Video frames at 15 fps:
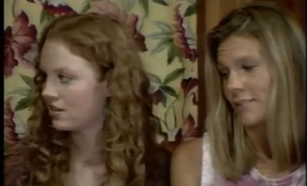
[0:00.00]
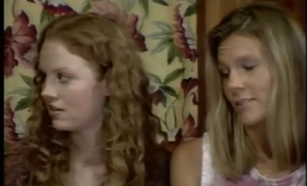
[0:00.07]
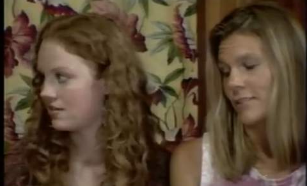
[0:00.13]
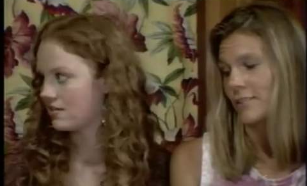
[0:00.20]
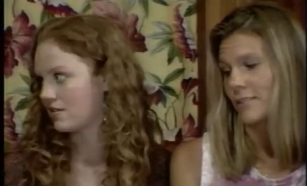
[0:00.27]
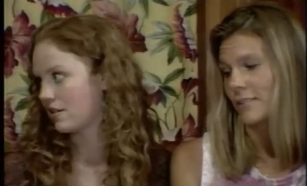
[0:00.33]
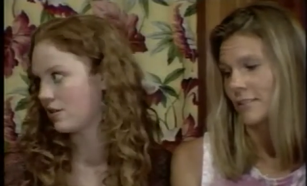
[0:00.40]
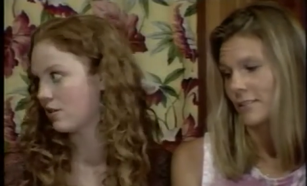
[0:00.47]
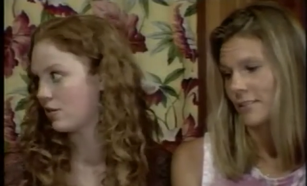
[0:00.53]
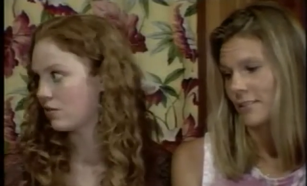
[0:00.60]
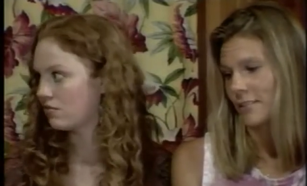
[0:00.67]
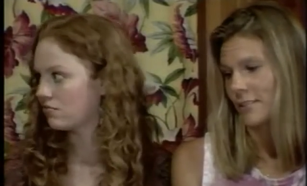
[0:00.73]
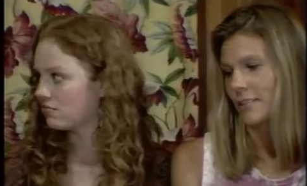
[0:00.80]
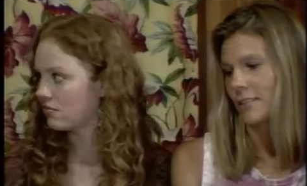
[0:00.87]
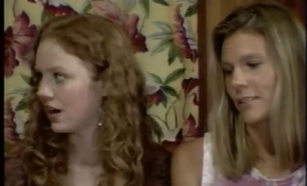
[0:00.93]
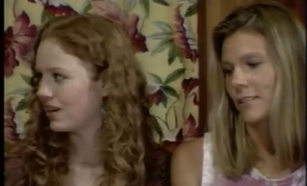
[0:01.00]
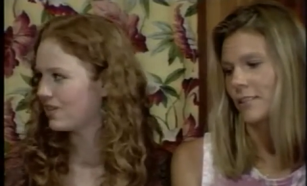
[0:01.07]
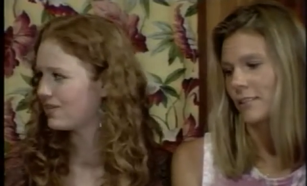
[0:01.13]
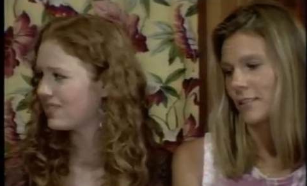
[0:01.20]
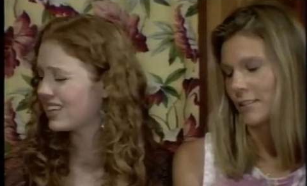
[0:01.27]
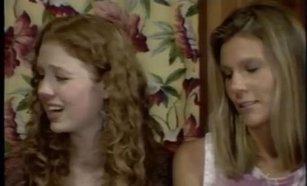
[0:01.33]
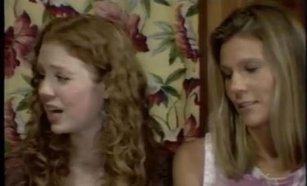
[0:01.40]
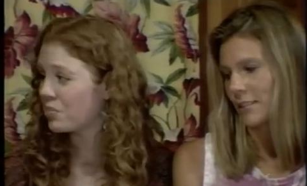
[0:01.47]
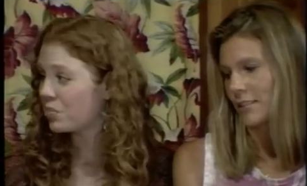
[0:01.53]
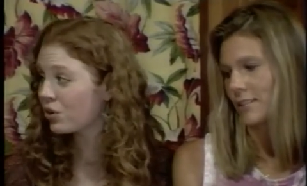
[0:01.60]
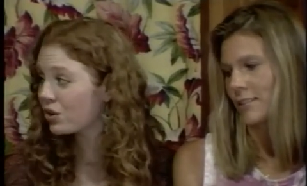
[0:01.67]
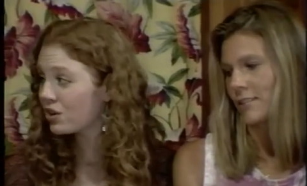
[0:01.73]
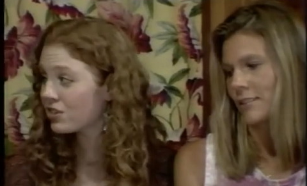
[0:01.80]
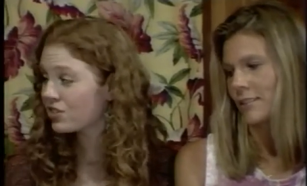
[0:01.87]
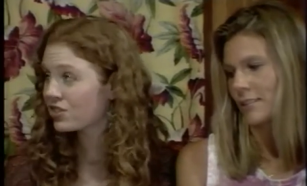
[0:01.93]
Speaker 1: So I don't think I
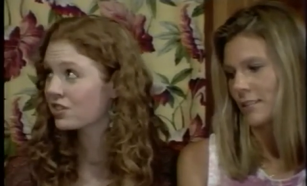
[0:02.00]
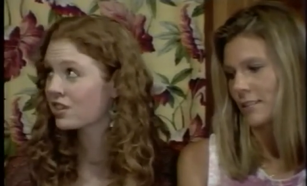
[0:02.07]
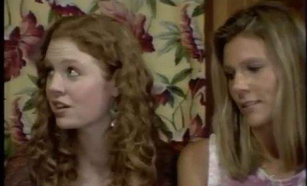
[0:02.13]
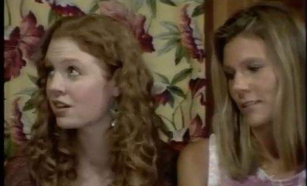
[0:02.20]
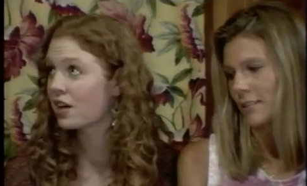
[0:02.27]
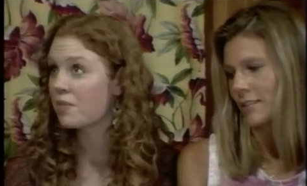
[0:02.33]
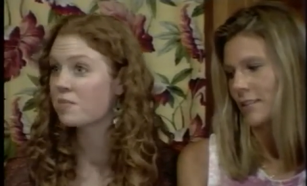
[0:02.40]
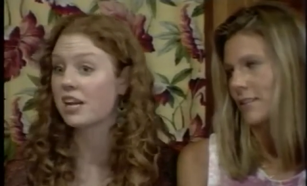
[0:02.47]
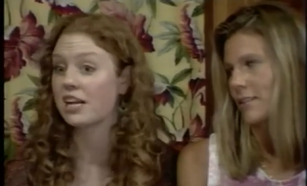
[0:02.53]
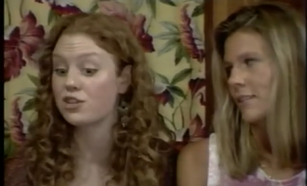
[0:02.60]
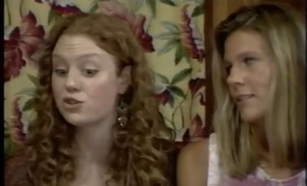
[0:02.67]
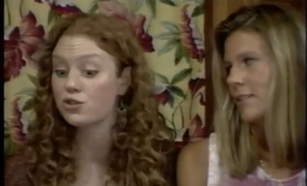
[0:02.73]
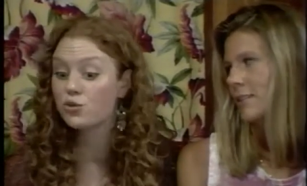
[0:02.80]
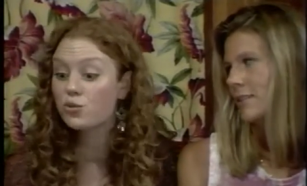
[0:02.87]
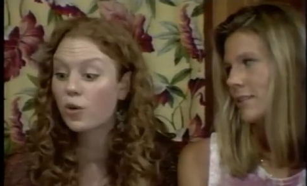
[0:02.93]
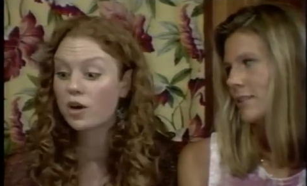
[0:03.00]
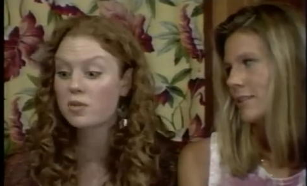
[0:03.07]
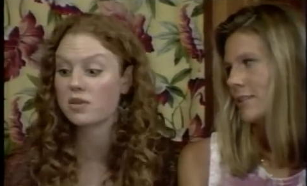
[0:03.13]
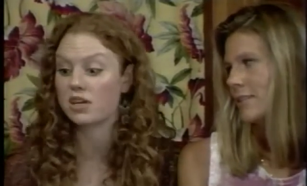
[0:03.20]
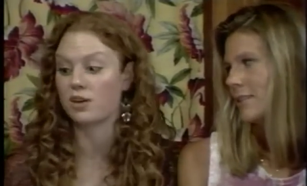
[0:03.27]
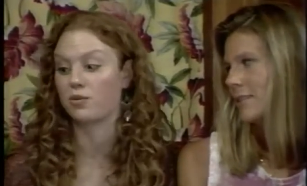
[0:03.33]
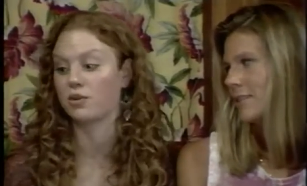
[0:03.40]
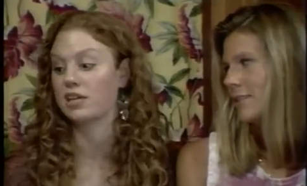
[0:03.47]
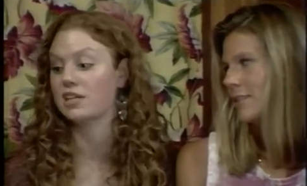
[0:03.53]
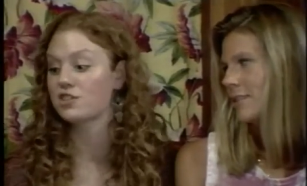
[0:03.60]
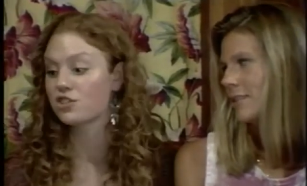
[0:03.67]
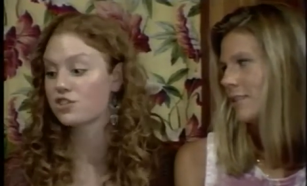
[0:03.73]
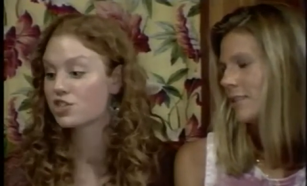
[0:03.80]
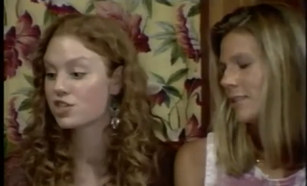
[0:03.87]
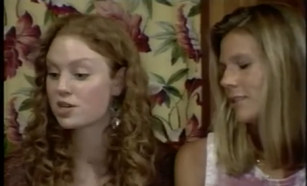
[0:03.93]
push. I mean, I do want to be in a
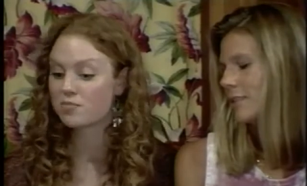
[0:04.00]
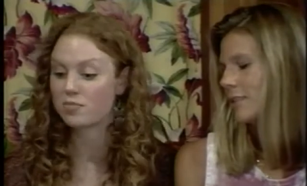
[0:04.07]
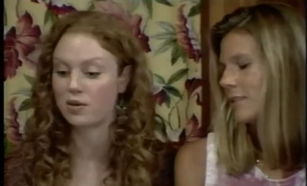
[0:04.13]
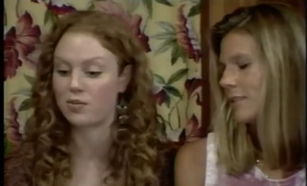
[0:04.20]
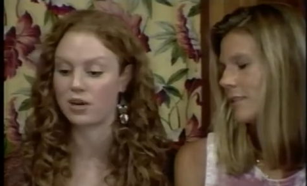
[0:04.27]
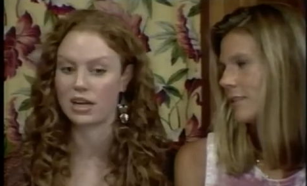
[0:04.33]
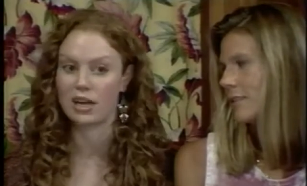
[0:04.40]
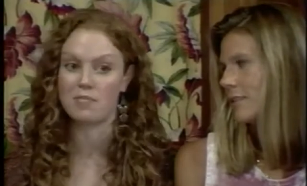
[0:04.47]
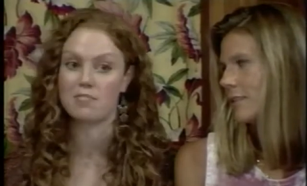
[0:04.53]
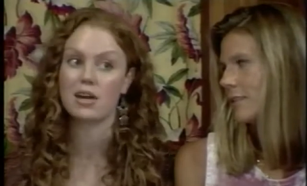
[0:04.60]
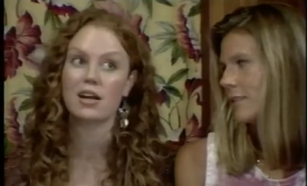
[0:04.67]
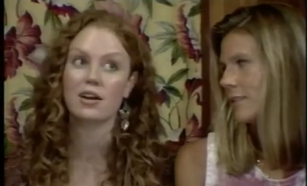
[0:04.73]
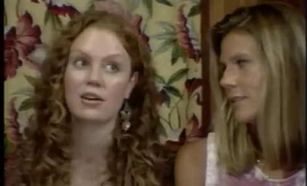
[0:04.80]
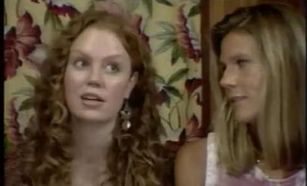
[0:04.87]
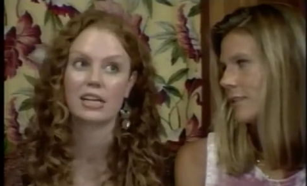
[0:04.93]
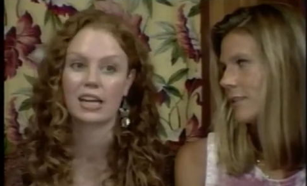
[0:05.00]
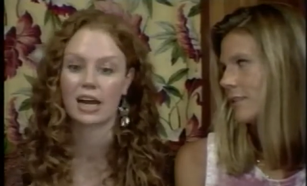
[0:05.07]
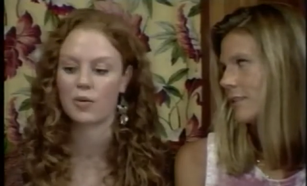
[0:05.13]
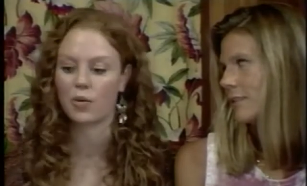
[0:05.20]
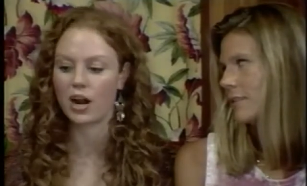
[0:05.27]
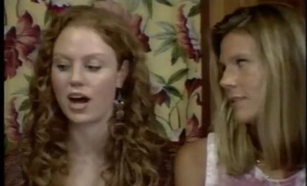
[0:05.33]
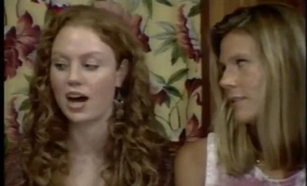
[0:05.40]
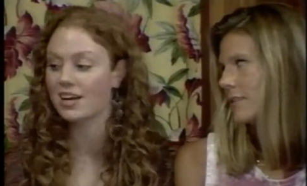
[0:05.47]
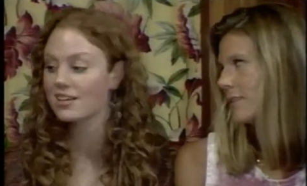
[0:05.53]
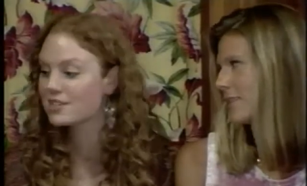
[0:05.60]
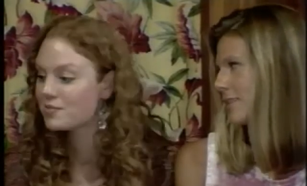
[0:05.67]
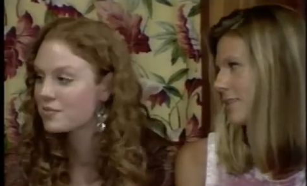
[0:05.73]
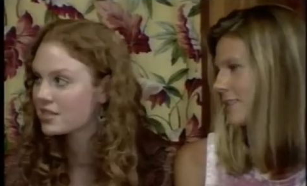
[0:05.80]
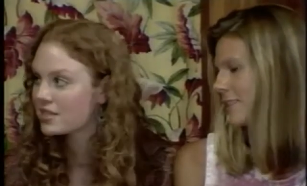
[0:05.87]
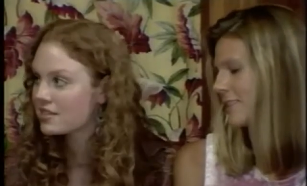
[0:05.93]
relationship, I want to get married, I want a
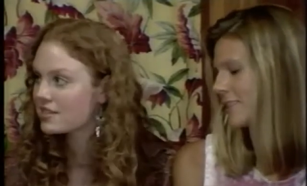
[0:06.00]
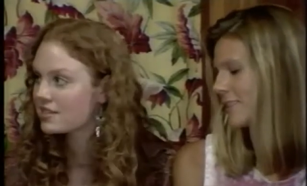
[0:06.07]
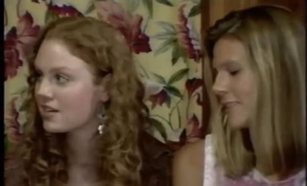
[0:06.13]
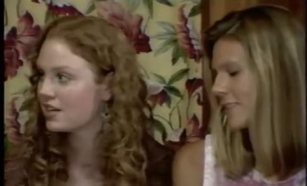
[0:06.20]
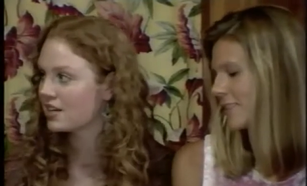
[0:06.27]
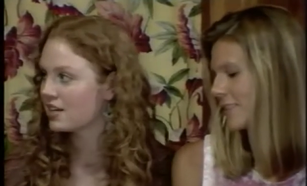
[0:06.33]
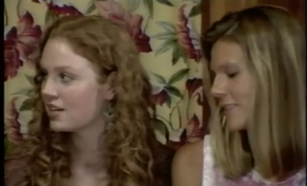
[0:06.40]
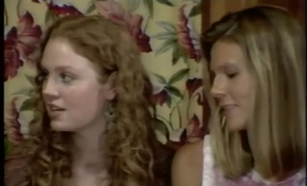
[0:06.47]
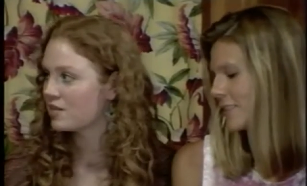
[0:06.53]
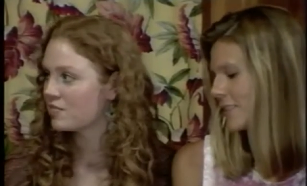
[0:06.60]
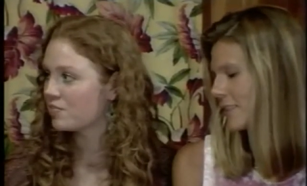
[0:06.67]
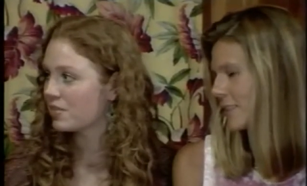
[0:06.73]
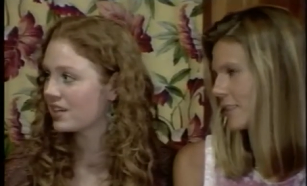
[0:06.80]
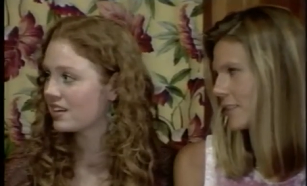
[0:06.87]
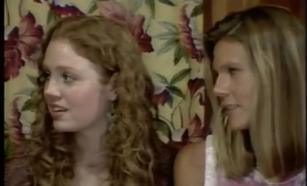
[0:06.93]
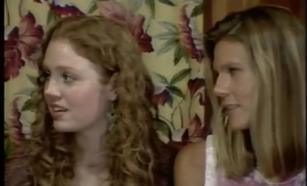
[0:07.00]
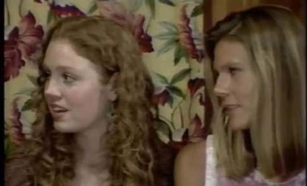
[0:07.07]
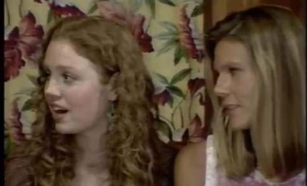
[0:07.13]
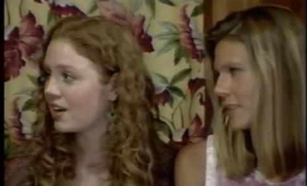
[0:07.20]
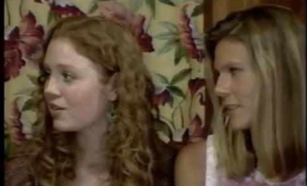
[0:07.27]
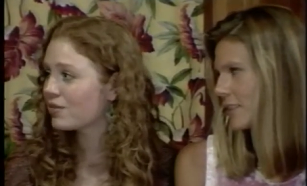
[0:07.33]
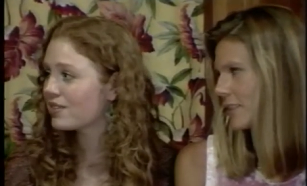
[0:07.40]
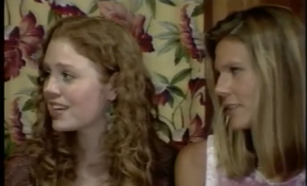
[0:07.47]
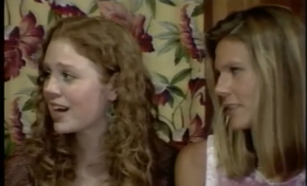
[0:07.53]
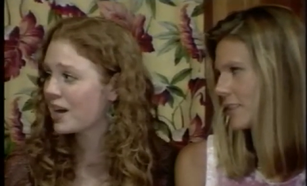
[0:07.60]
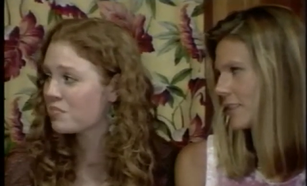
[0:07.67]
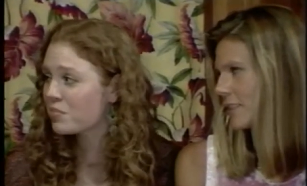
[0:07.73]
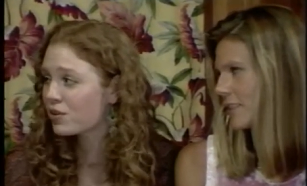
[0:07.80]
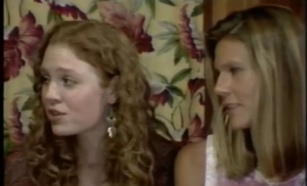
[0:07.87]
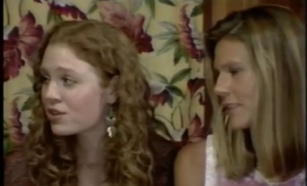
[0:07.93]
husband, but I don't think I
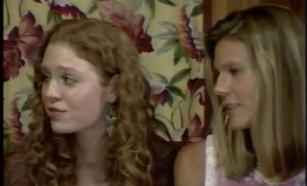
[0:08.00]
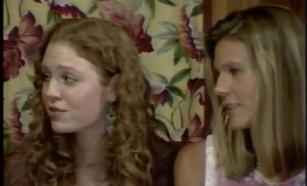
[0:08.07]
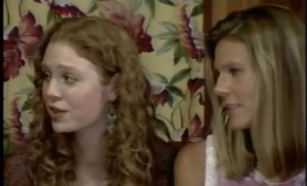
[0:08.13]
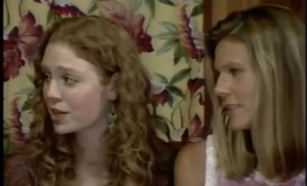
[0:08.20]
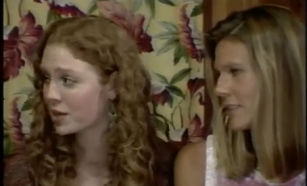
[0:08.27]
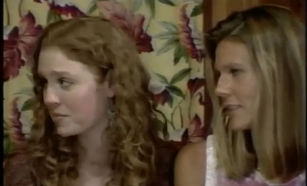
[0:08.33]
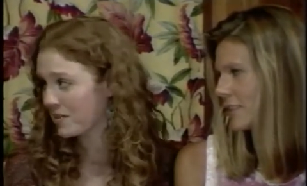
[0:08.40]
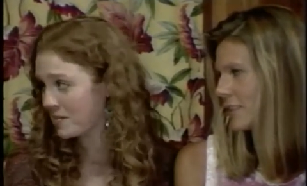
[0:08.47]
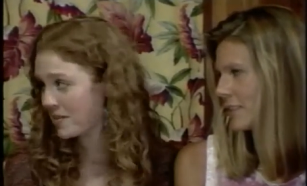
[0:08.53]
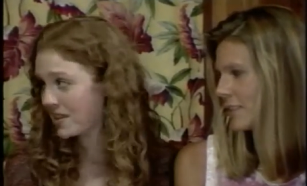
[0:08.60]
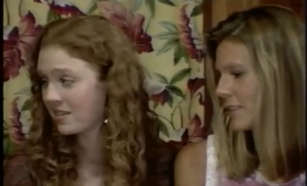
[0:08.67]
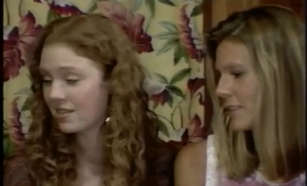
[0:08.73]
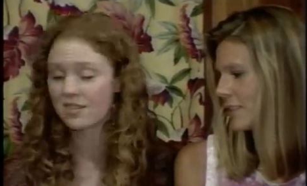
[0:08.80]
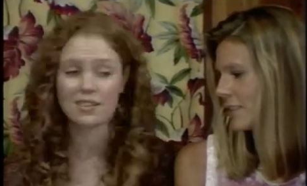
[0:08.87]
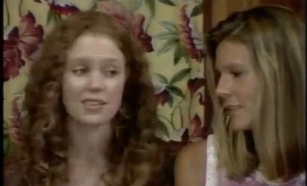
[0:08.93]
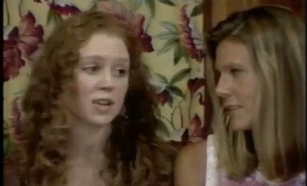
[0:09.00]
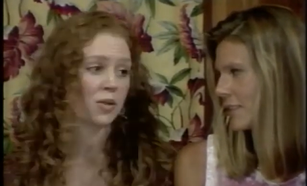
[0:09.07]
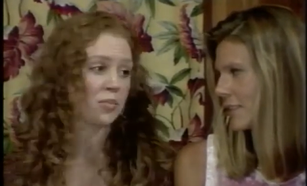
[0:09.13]
push for commitment. They'll